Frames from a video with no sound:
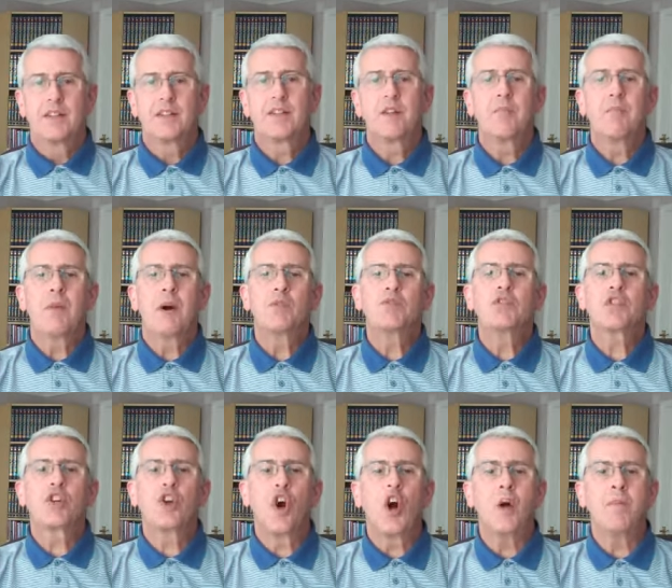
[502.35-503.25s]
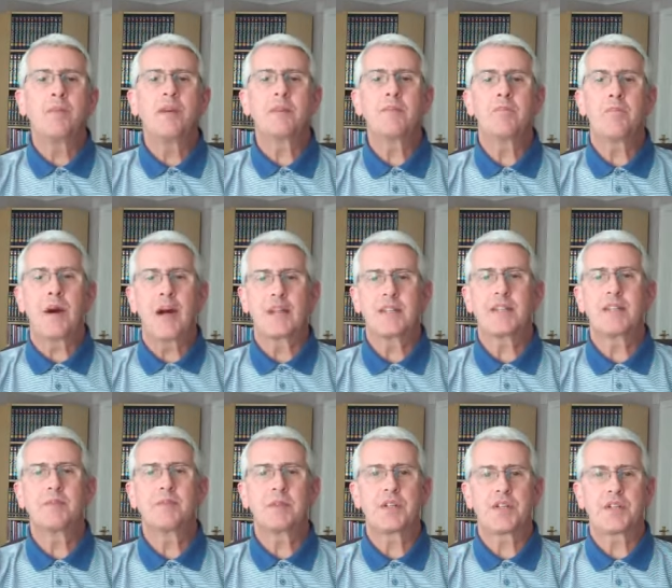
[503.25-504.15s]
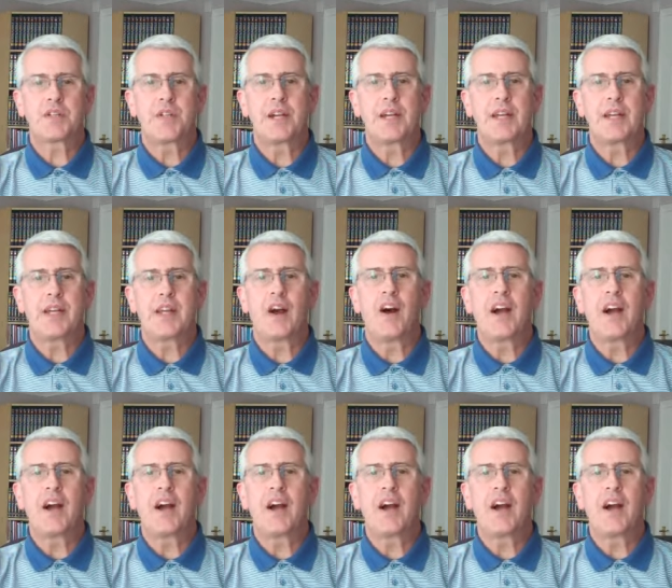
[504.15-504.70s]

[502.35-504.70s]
The most common putting mistake